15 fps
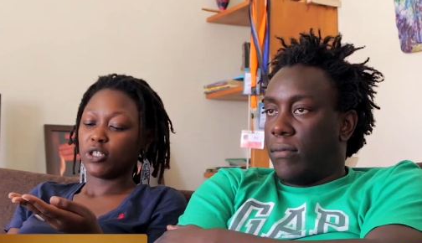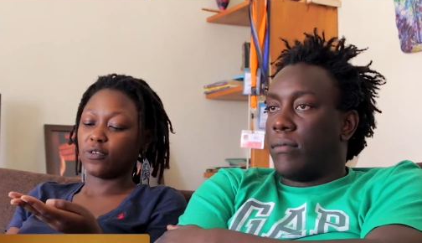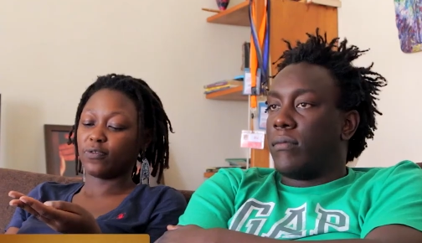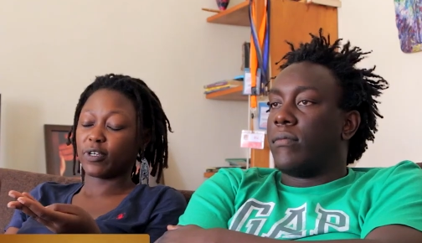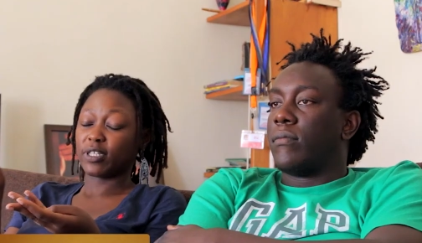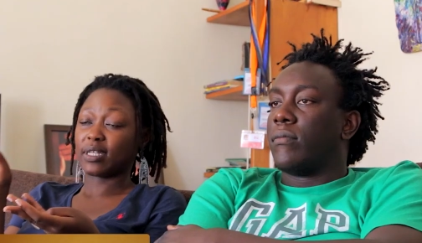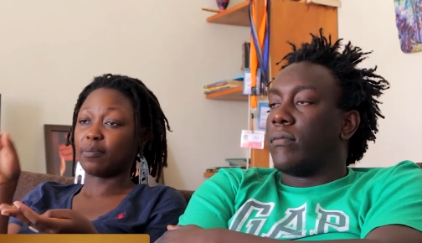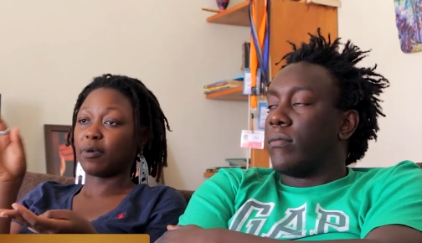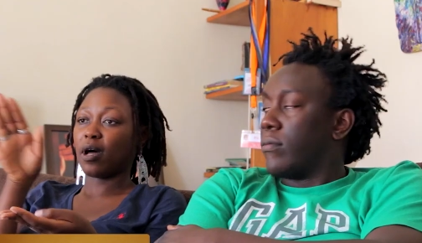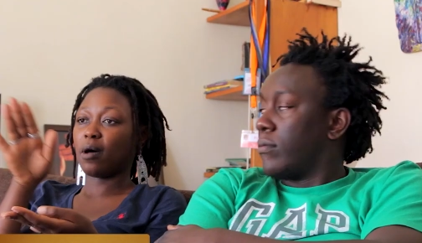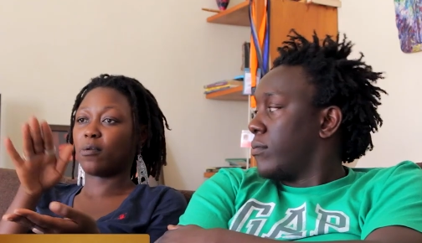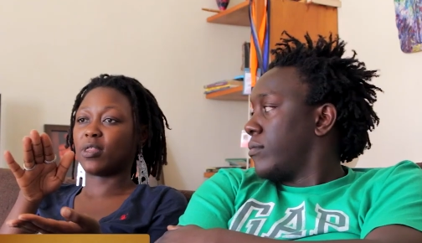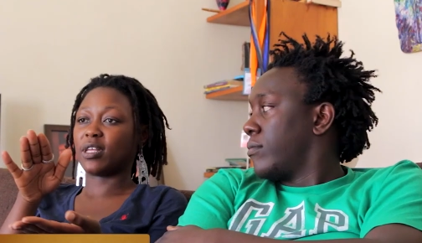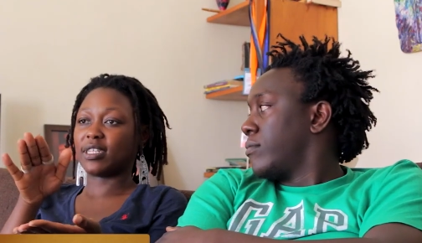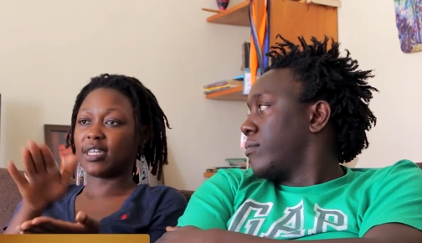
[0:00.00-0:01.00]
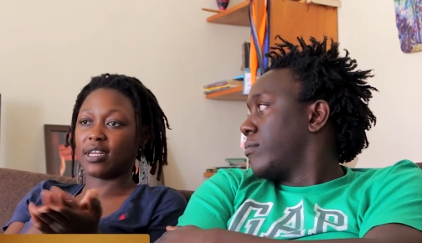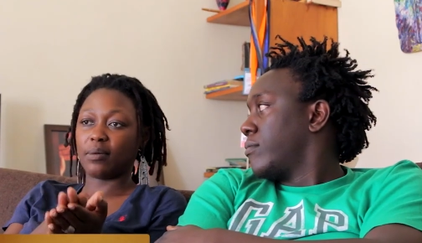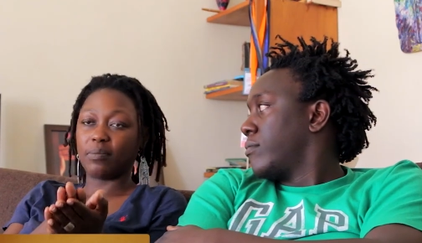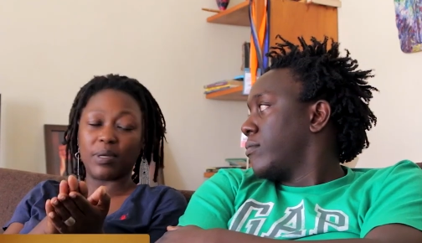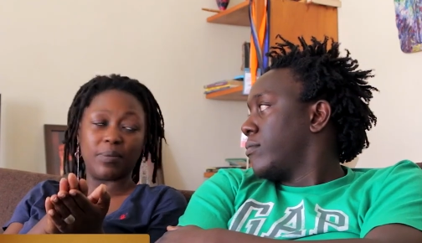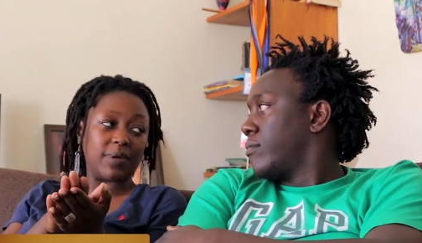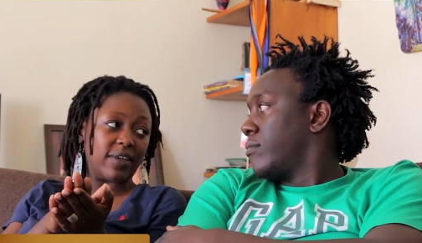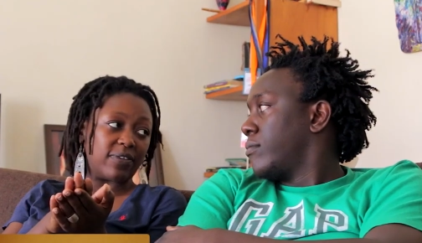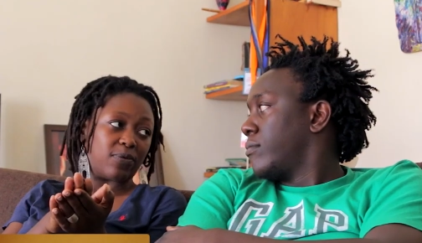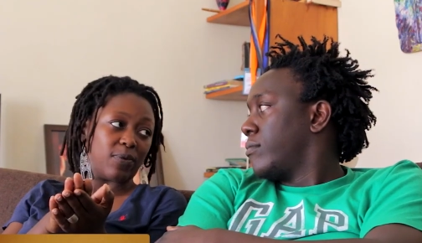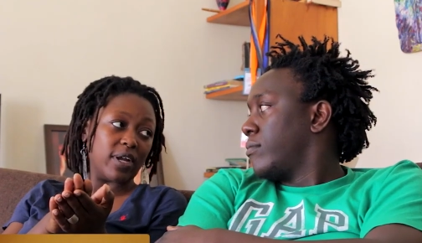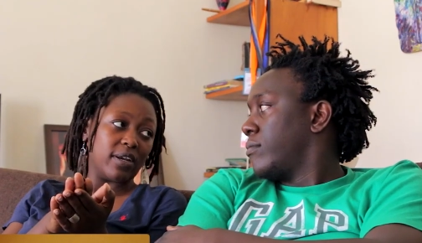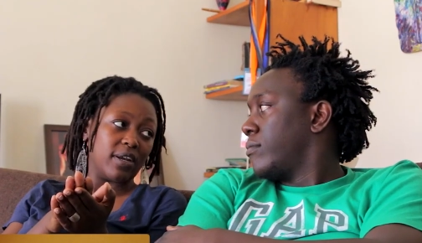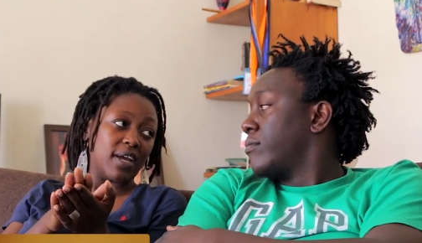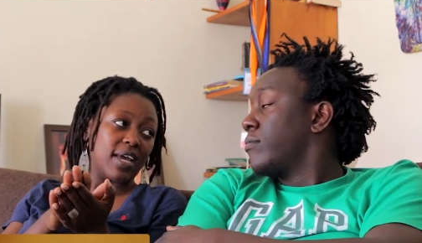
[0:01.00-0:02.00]
Speaker 1: So, for example, I'm on the ten megabits
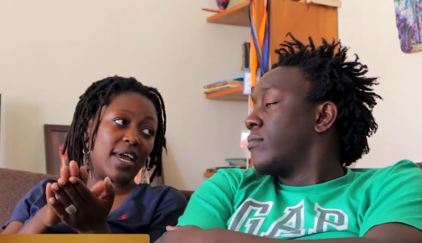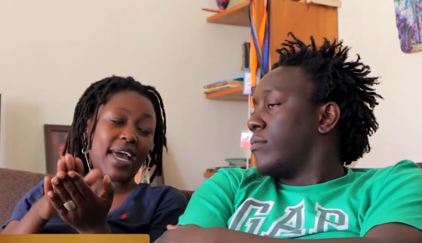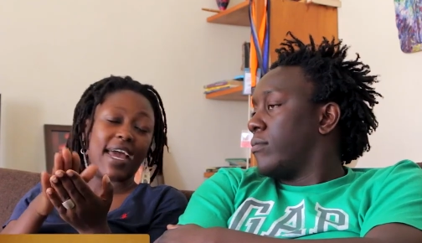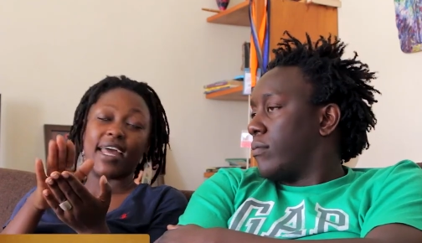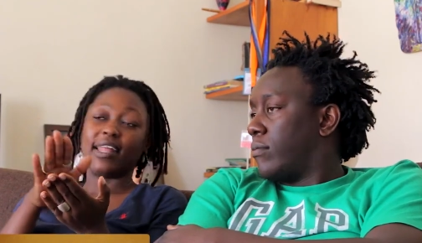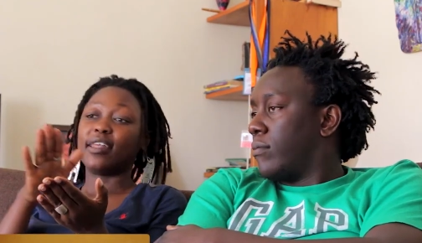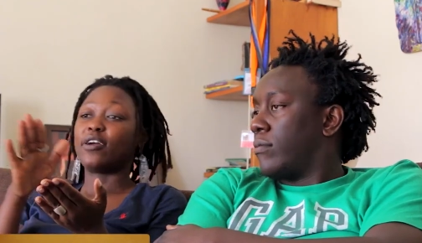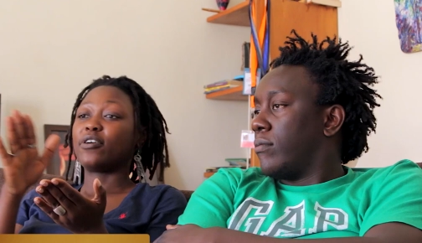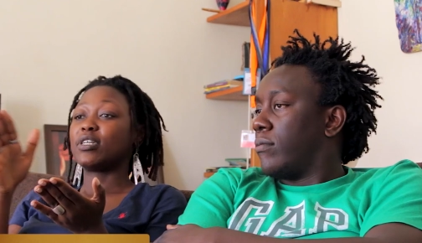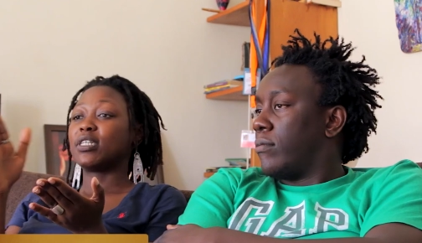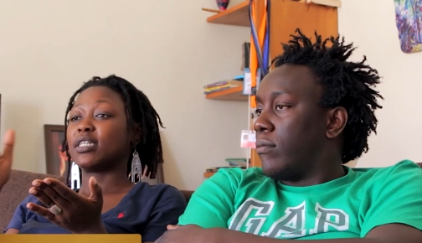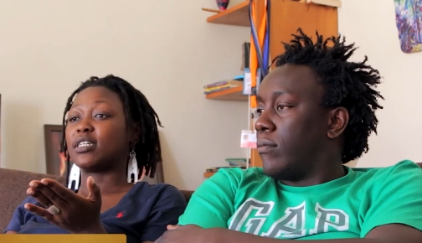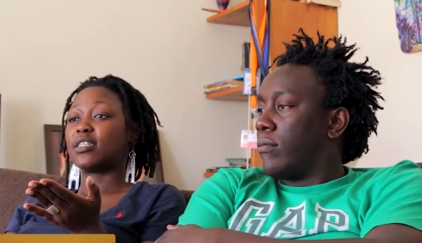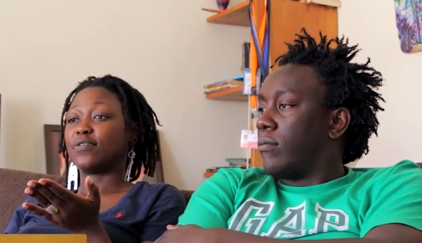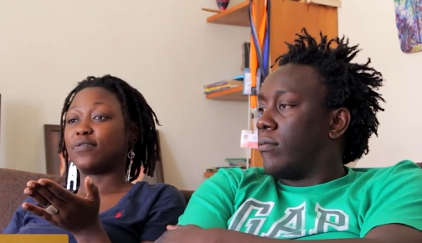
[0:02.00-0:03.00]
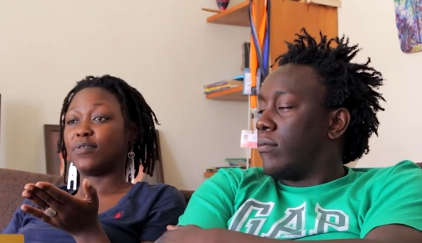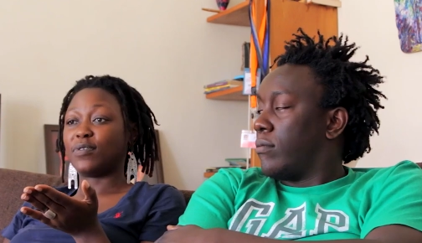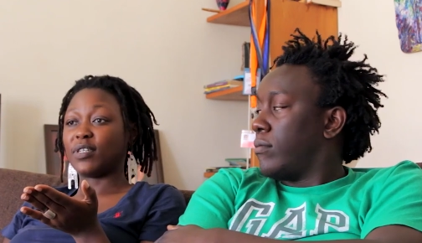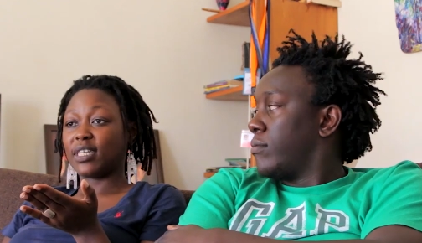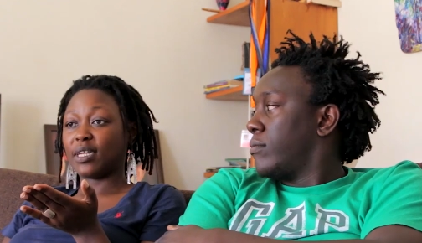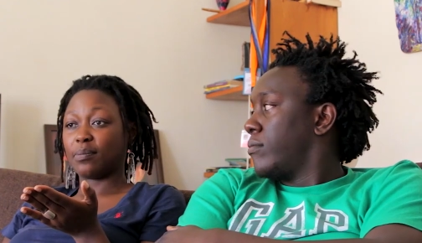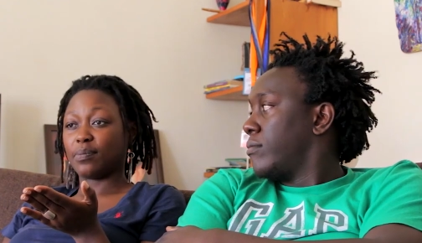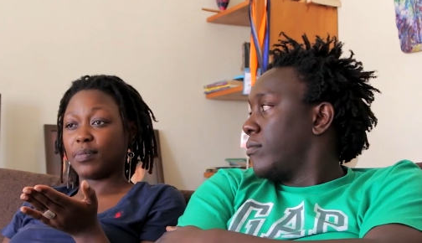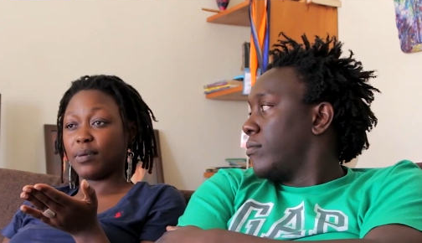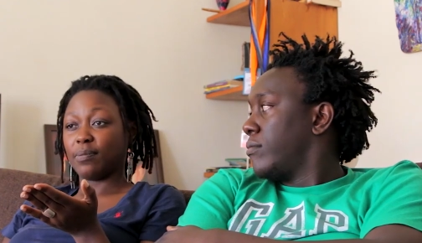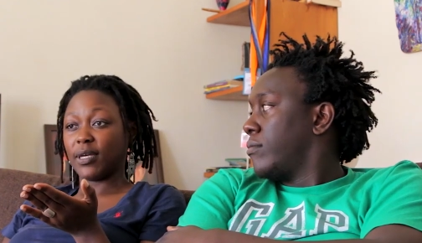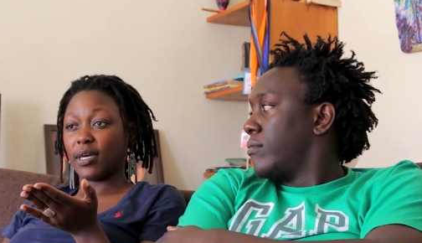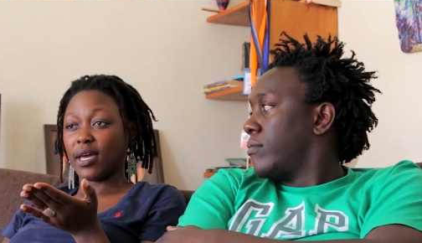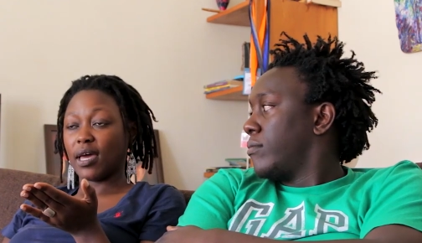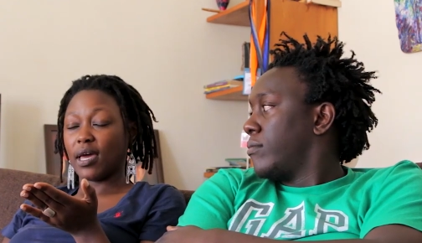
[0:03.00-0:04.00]
per second one, and they're increasing it to fifteen
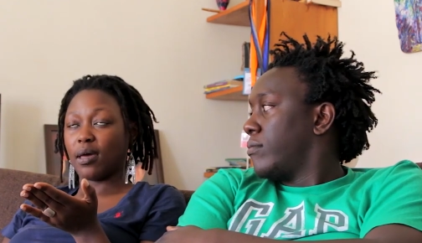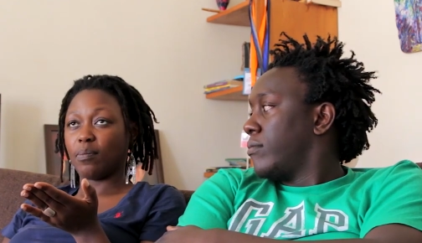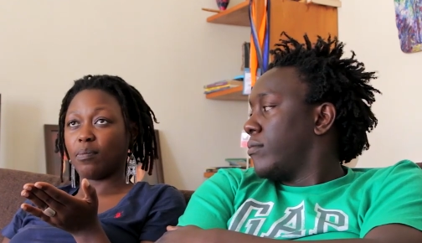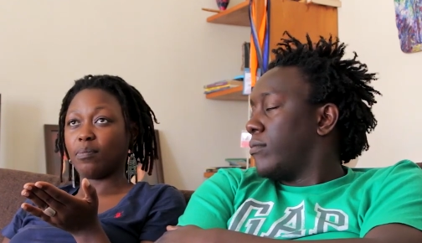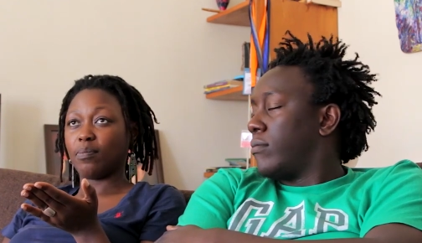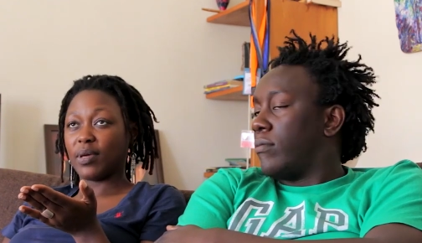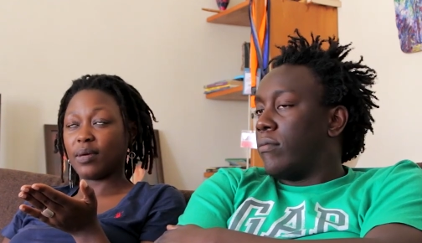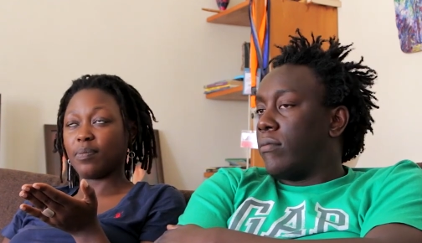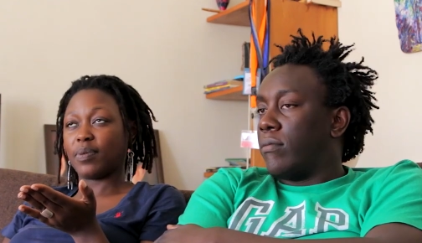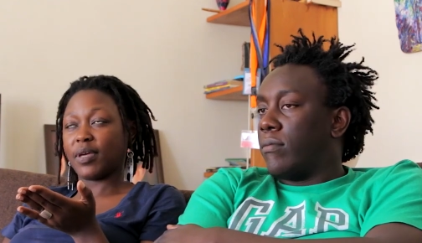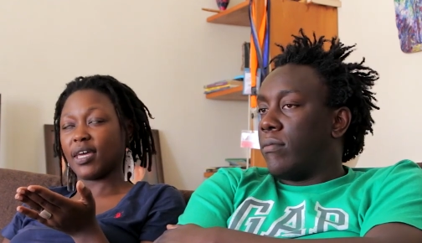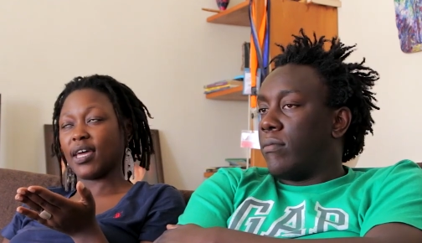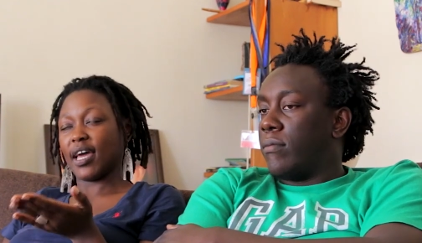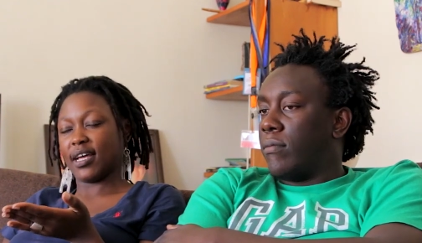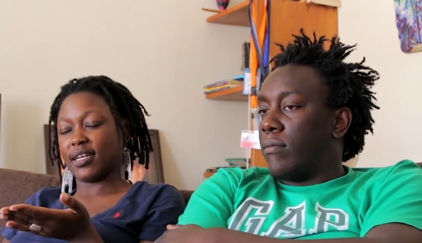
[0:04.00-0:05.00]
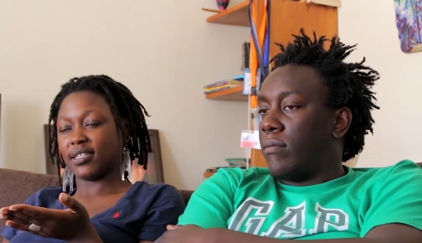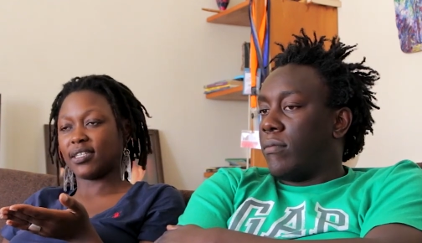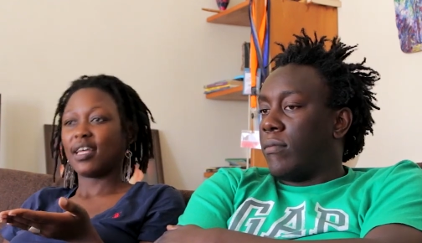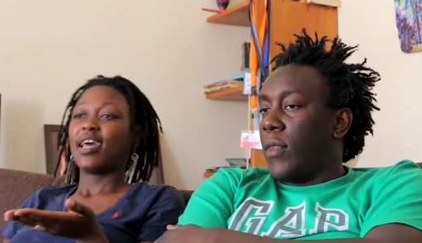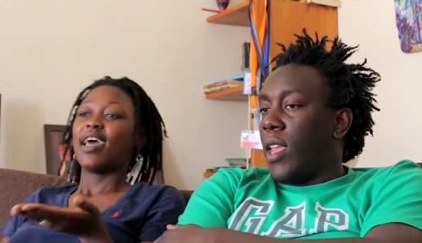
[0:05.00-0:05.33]
megabits per second.